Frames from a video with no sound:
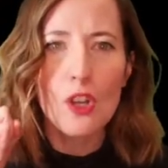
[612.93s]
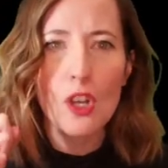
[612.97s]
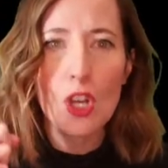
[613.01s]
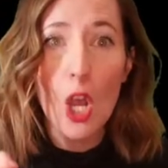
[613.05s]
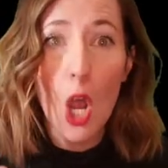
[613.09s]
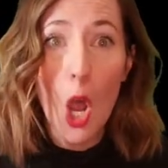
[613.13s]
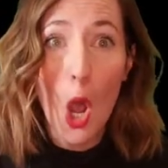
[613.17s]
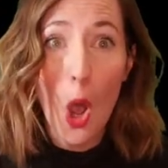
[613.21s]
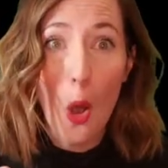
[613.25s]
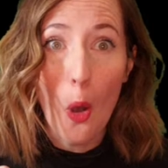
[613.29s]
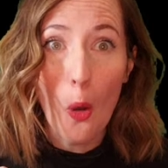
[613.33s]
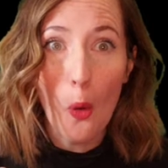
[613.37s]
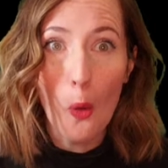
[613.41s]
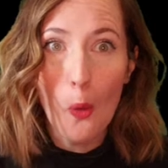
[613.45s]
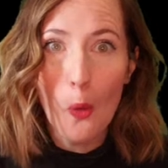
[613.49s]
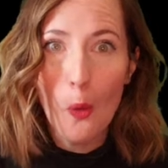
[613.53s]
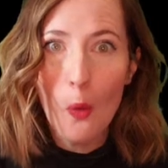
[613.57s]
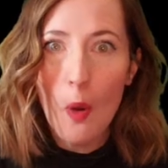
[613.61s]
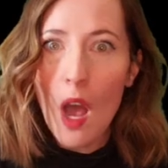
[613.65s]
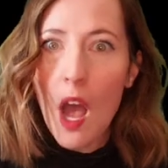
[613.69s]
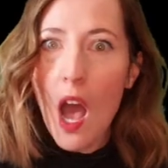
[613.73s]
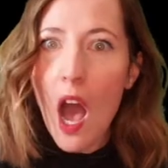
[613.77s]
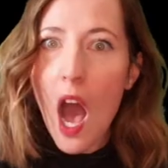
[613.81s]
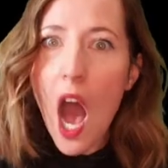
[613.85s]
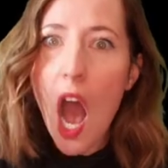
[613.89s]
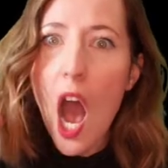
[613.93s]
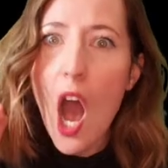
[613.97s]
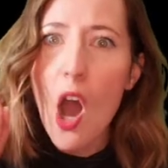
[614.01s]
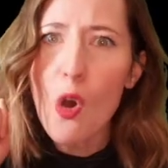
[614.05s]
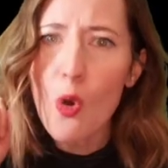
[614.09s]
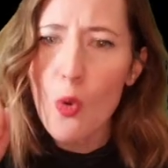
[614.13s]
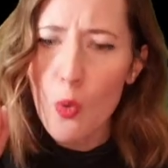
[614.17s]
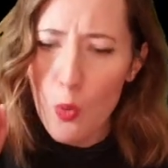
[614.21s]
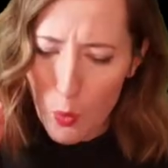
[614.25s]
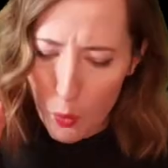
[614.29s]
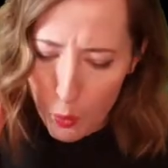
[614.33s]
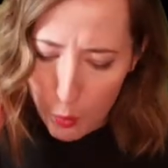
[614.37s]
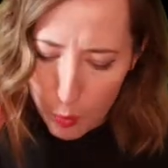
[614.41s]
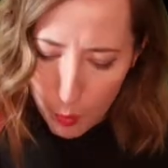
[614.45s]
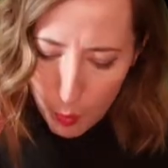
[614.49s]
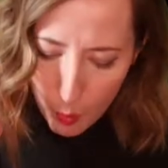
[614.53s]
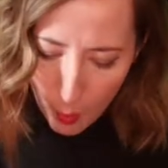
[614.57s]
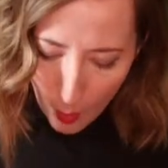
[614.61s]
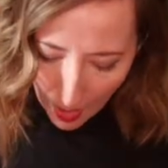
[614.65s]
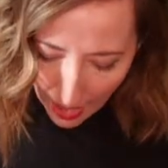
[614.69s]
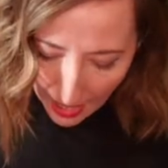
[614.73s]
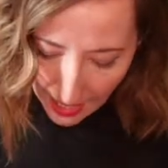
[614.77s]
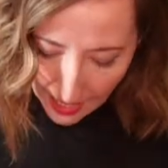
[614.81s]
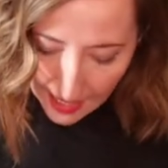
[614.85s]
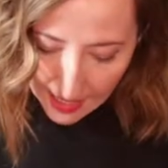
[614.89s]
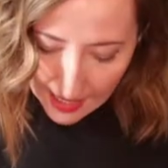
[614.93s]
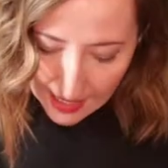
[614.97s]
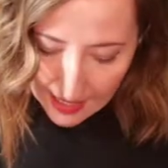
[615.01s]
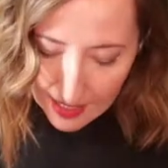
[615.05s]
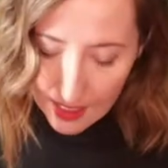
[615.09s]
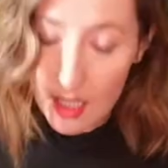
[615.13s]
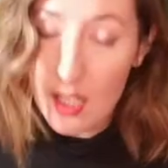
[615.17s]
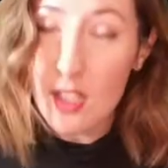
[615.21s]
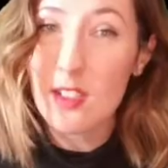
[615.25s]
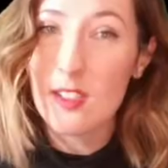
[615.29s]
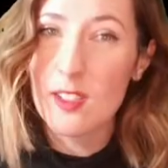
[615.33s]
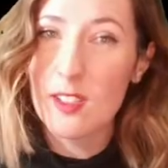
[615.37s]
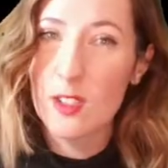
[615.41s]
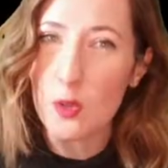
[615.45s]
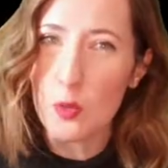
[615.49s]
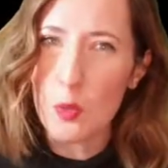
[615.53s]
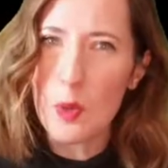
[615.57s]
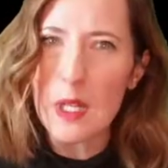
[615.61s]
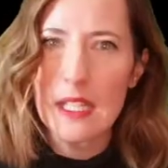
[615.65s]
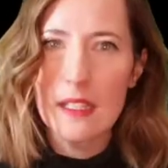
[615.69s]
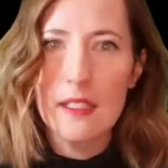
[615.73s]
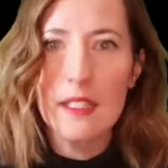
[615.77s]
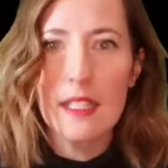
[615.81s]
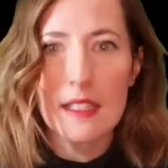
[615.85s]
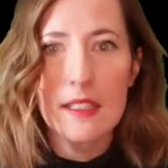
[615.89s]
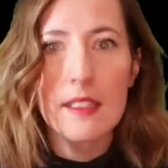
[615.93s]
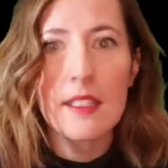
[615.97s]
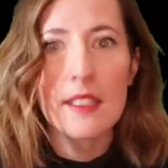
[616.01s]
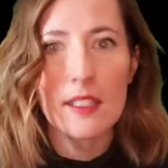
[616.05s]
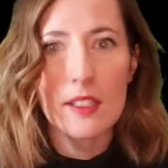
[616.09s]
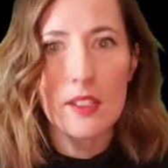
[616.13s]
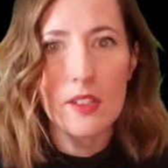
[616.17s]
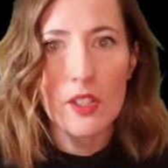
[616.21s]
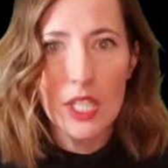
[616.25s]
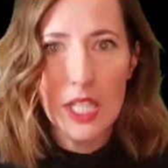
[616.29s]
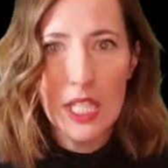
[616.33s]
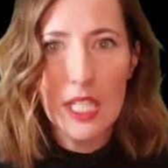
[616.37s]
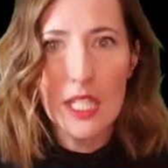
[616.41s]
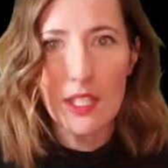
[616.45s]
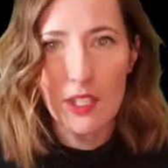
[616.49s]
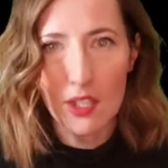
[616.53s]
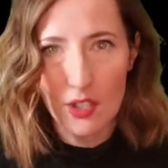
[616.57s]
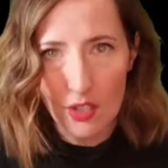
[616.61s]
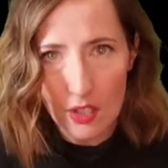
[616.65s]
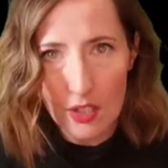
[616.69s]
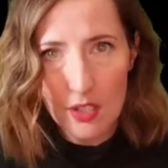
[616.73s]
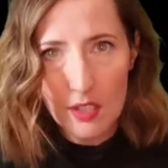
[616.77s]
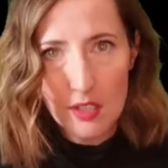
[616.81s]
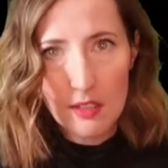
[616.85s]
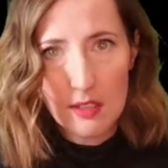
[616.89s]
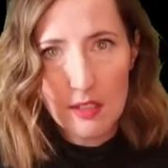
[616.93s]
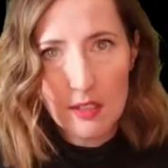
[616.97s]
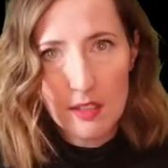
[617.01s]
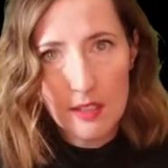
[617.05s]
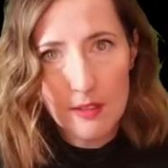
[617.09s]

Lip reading: Go away, squiggly little ears.